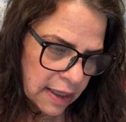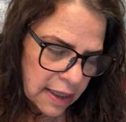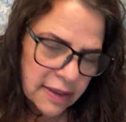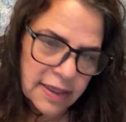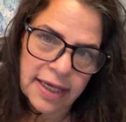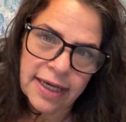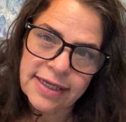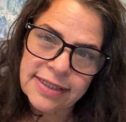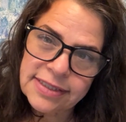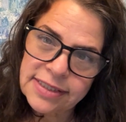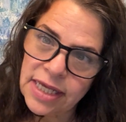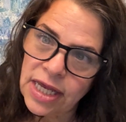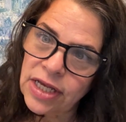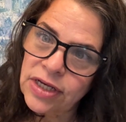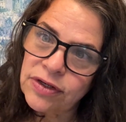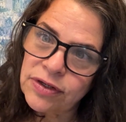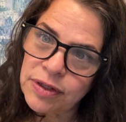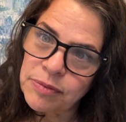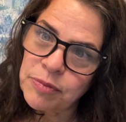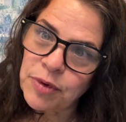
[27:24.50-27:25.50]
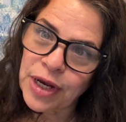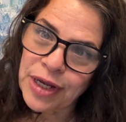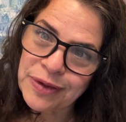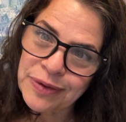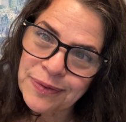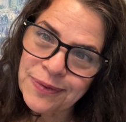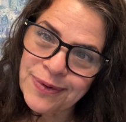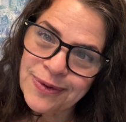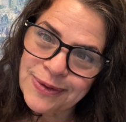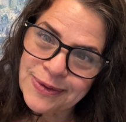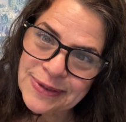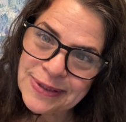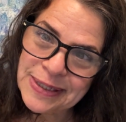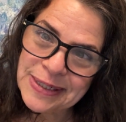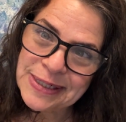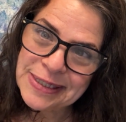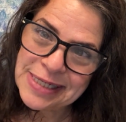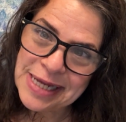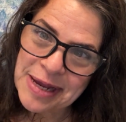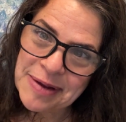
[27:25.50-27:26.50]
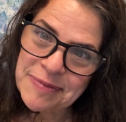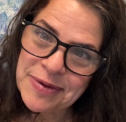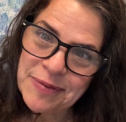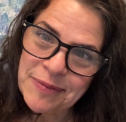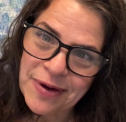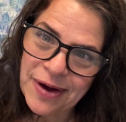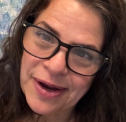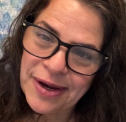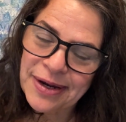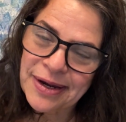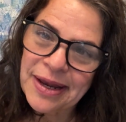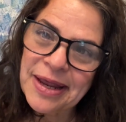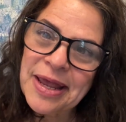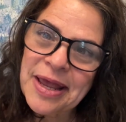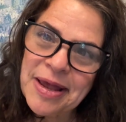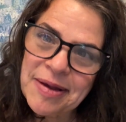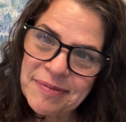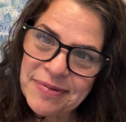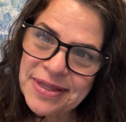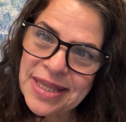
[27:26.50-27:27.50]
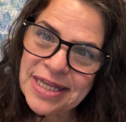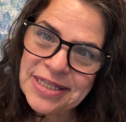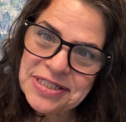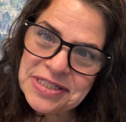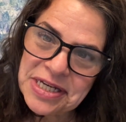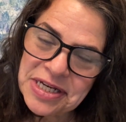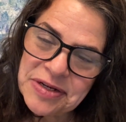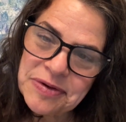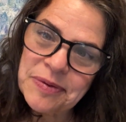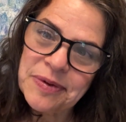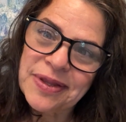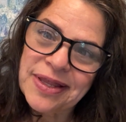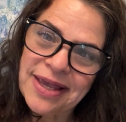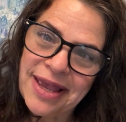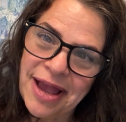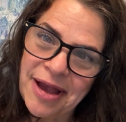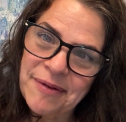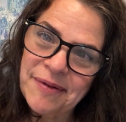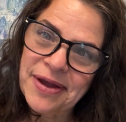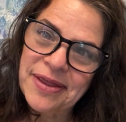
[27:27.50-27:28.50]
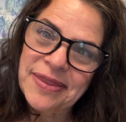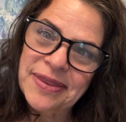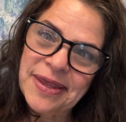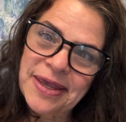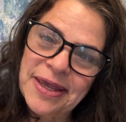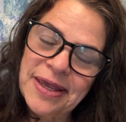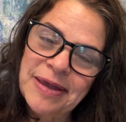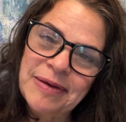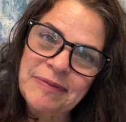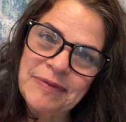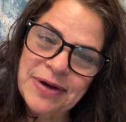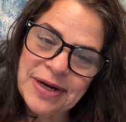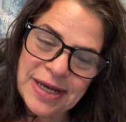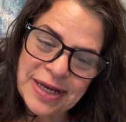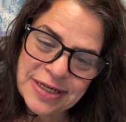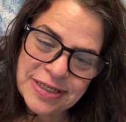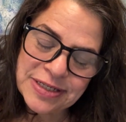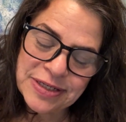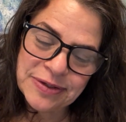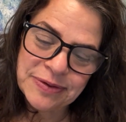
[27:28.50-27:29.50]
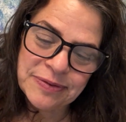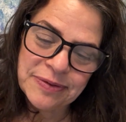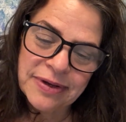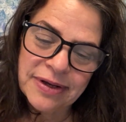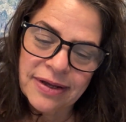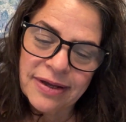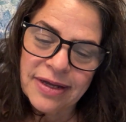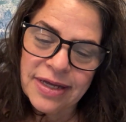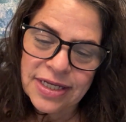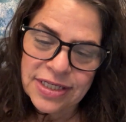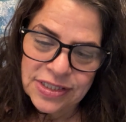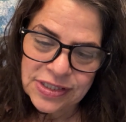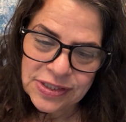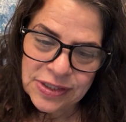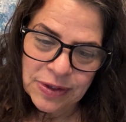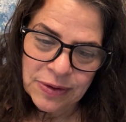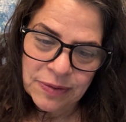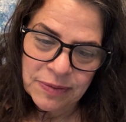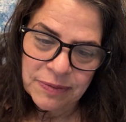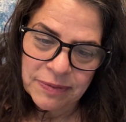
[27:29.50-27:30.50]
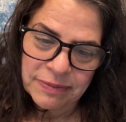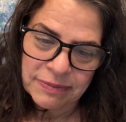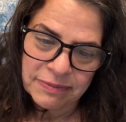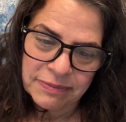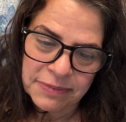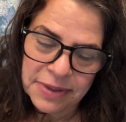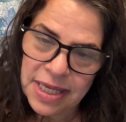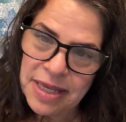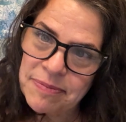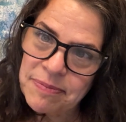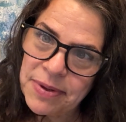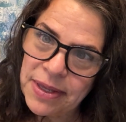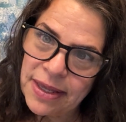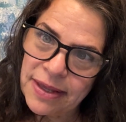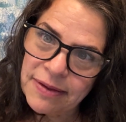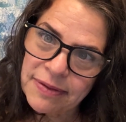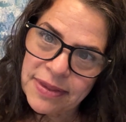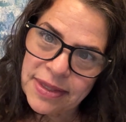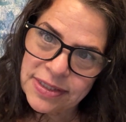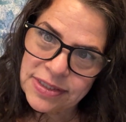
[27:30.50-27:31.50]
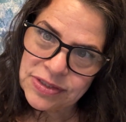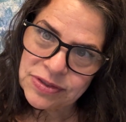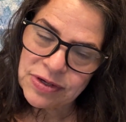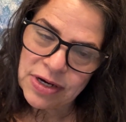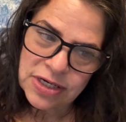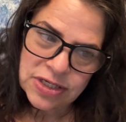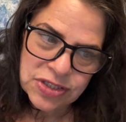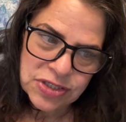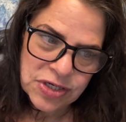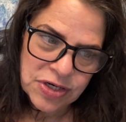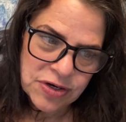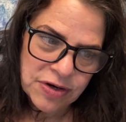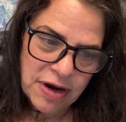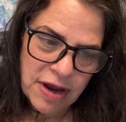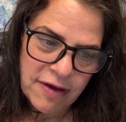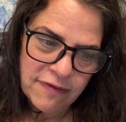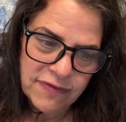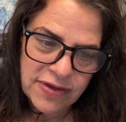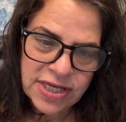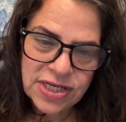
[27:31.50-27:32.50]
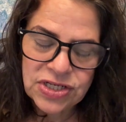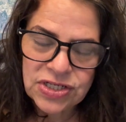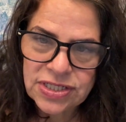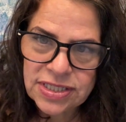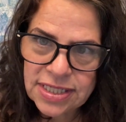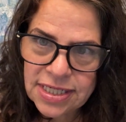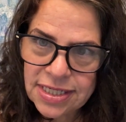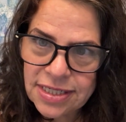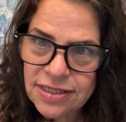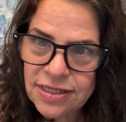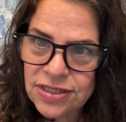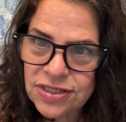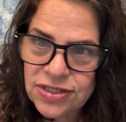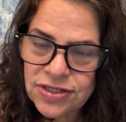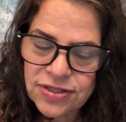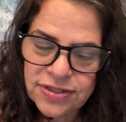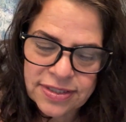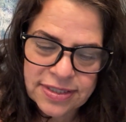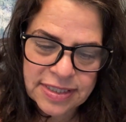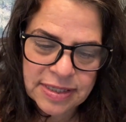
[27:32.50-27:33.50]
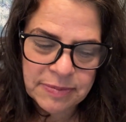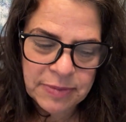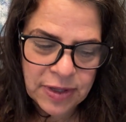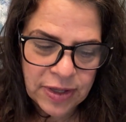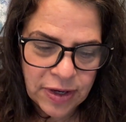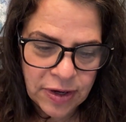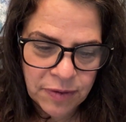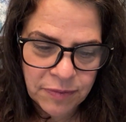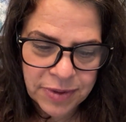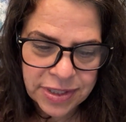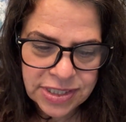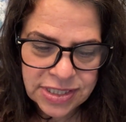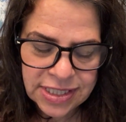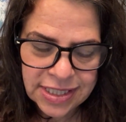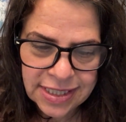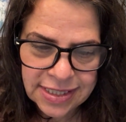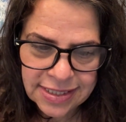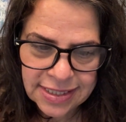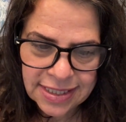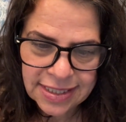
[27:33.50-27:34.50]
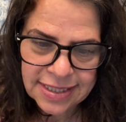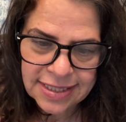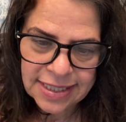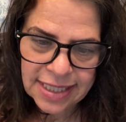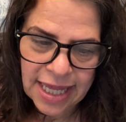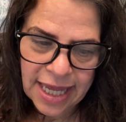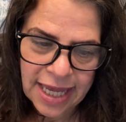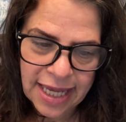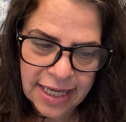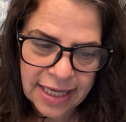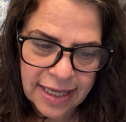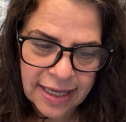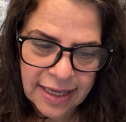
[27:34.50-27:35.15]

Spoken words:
Like I said, you can break the rules anytime you want, but that's generally how I think and what I do. So keeping the structure of each signature similar, which is like